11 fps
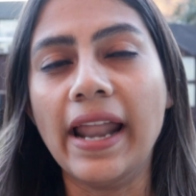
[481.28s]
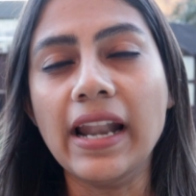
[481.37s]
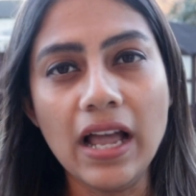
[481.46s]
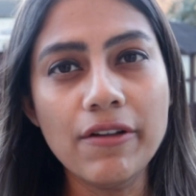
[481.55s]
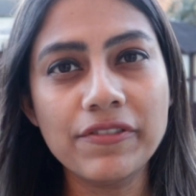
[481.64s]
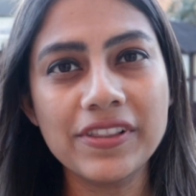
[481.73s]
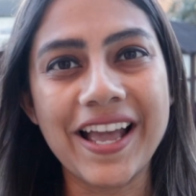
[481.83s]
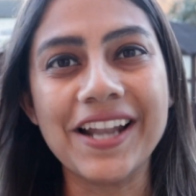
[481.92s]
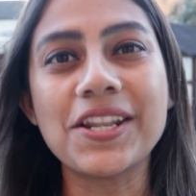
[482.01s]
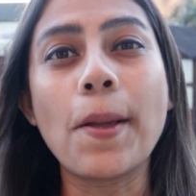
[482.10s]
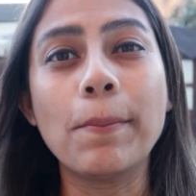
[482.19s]
And after
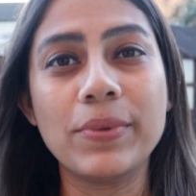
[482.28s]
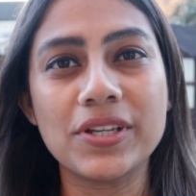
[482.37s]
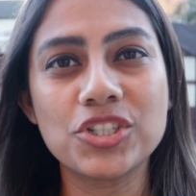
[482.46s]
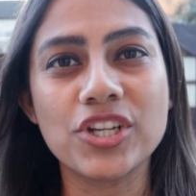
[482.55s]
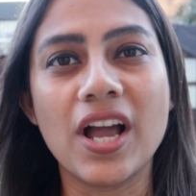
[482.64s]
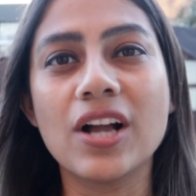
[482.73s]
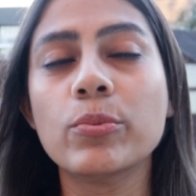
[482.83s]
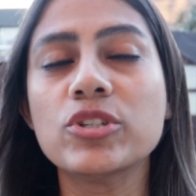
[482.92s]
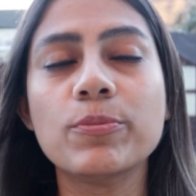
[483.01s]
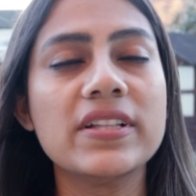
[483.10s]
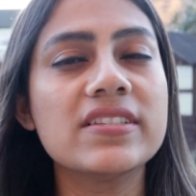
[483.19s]
that, be a shark,
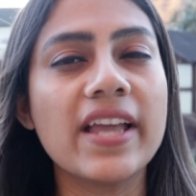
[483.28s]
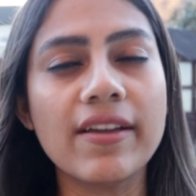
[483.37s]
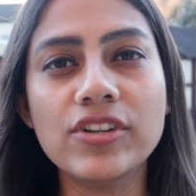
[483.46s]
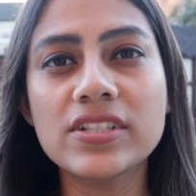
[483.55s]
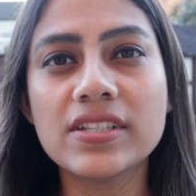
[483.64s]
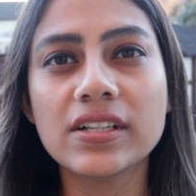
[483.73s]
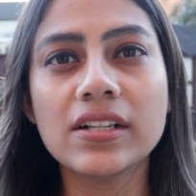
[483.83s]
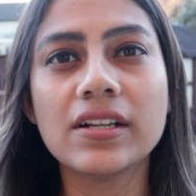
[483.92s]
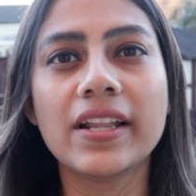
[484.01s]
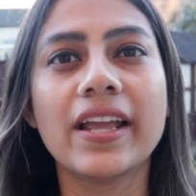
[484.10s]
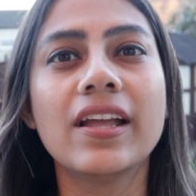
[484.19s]
which means every single
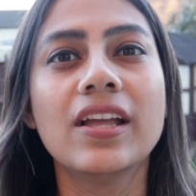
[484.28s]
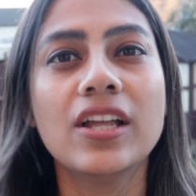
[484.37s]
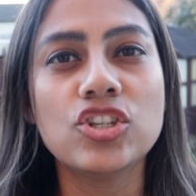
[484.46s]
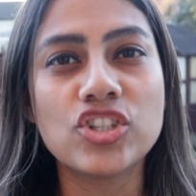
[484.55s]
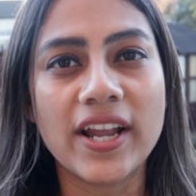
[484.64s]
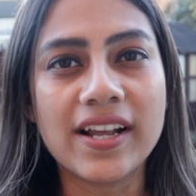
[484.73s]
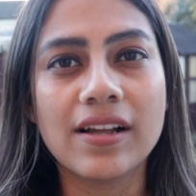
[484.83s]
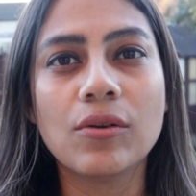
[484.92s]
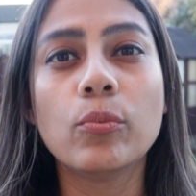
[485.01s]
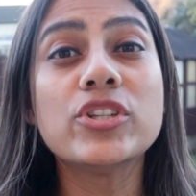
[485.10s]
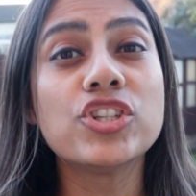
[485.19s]
day, check
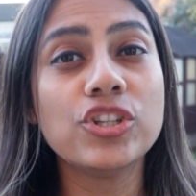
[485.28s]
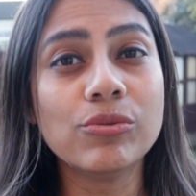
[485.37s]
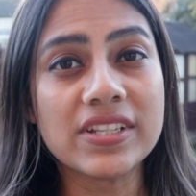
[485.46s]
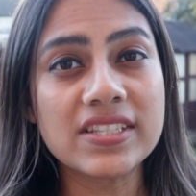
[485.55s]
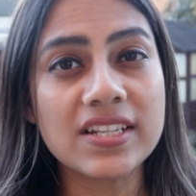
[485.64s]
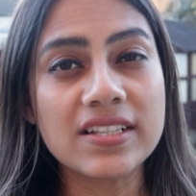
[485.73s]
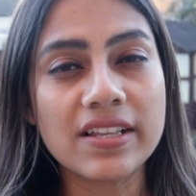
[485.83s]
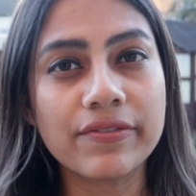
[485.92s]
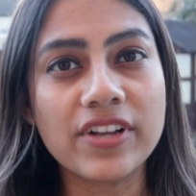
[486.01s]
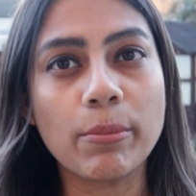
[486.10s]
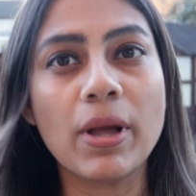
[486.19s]
which new listings
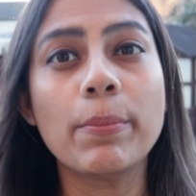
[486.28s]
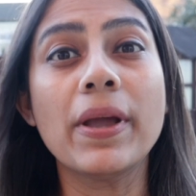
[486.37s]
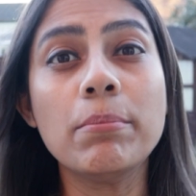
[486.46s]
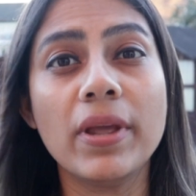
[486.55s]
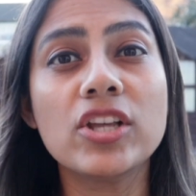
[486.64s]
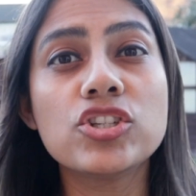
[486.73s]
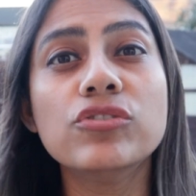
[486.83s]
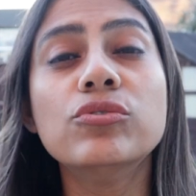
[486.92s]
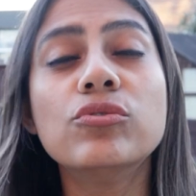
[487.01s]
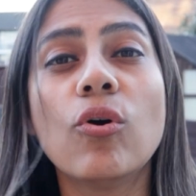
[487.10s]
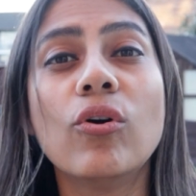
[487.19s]
have come up and make sure
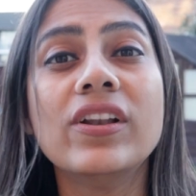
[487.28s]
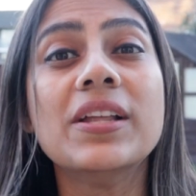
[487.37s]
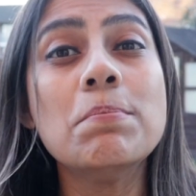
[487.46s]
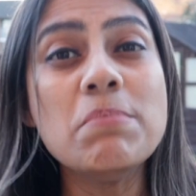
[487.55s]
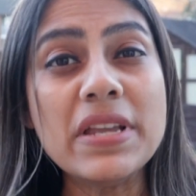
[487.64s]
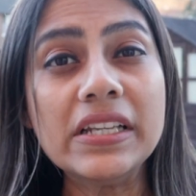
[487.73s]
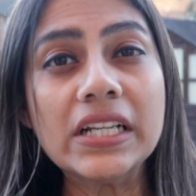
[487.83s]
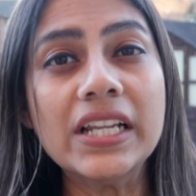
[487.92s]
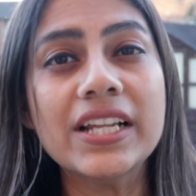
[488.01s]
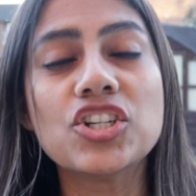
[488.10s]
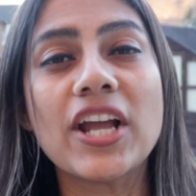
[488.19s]
you call
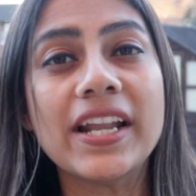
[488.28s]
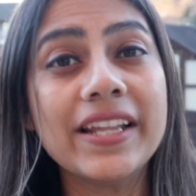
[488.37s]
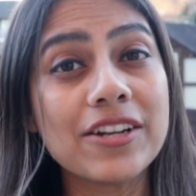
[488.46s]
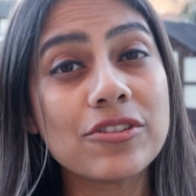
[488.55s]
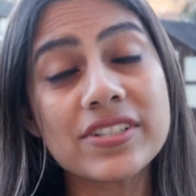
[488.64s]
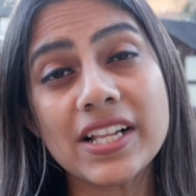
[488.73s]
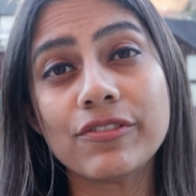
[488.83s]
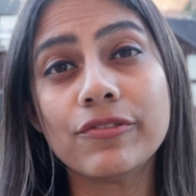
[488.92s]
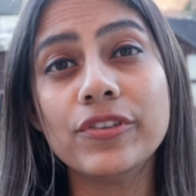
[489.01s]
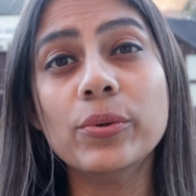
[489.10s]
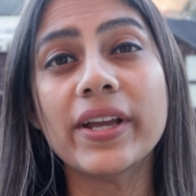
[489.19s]
immediately and try and get yourself a
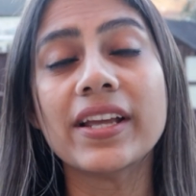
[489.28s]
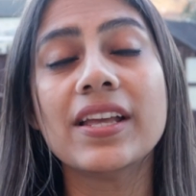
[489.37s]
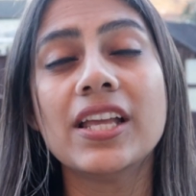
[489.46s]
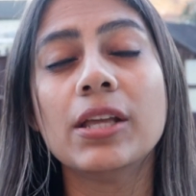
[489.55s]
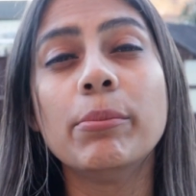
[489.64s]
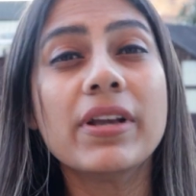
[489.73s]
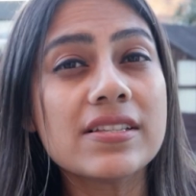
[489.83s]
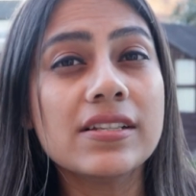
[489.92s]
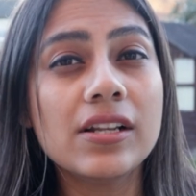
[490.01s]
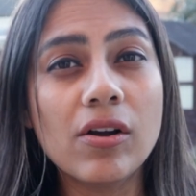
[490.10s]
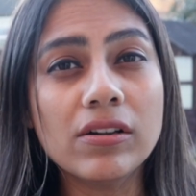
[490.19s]
viewing. Because
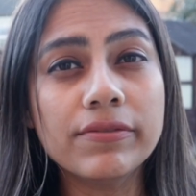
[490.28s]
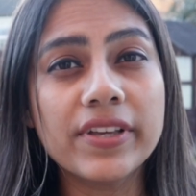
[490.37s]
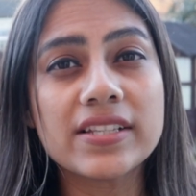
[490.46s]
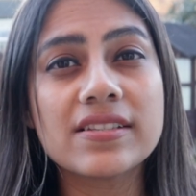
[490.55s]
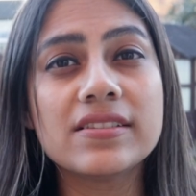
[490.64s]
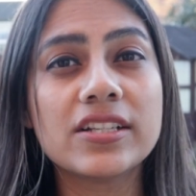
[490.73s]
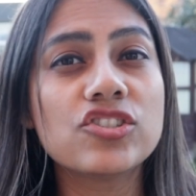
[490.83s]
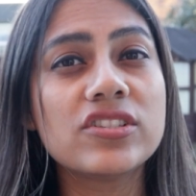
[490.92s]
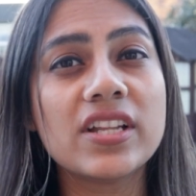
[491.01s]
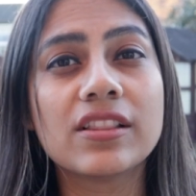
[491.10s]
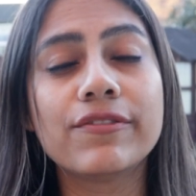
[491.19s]
in a lot of cases, they
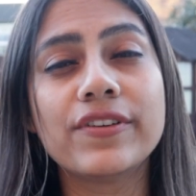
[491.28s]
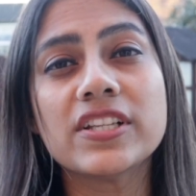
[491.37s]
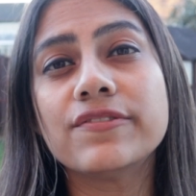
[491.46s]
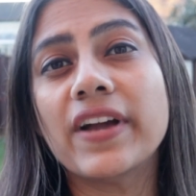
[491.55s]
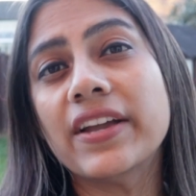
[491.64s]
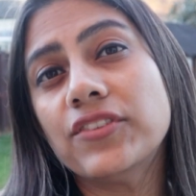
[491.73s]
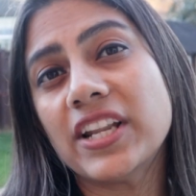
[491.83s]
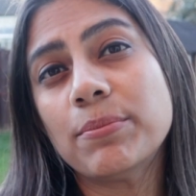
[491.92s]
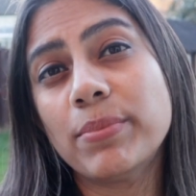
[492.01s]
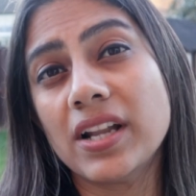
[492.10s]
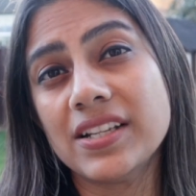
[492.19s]
just take the first 5 or
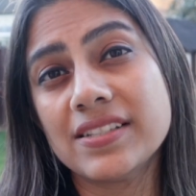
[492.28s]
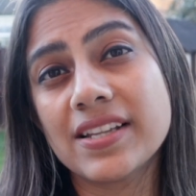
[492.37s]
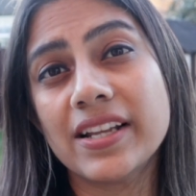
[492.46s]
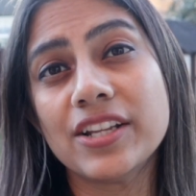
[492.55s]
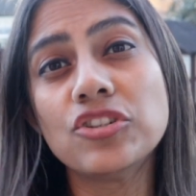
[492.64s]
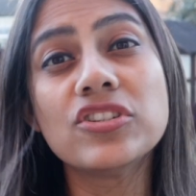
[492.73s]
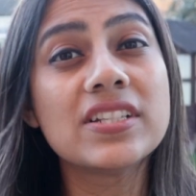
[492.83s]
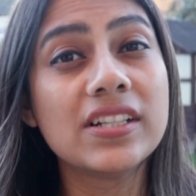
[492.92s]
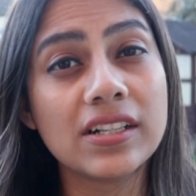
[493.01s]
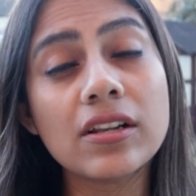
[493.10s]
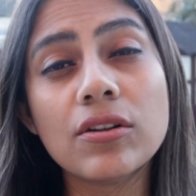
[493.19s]
10 parties that are
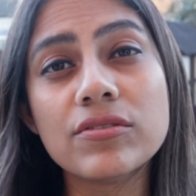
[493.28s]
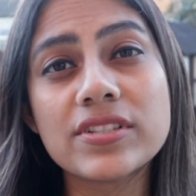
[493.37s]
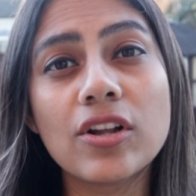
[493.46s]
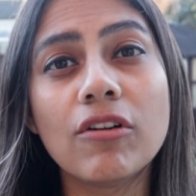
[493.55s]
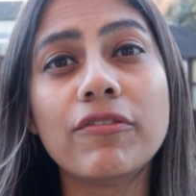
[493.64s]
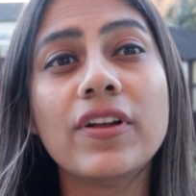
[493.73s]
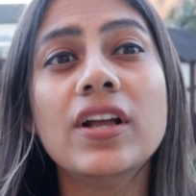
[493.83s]
interested and close it off.